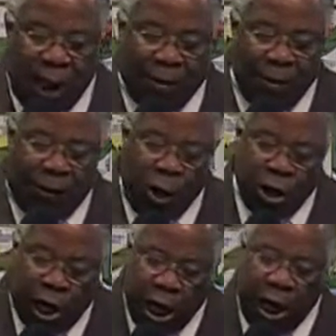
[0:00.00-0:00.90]
Chapter
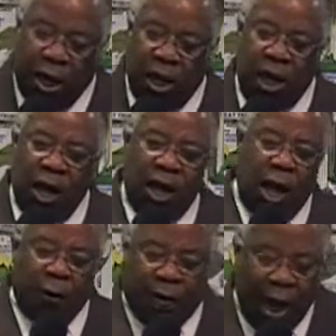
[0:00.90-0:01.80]
fourteen
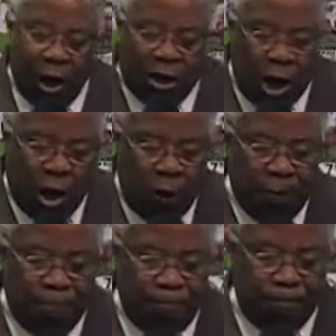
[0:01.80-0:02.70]
of Saint John.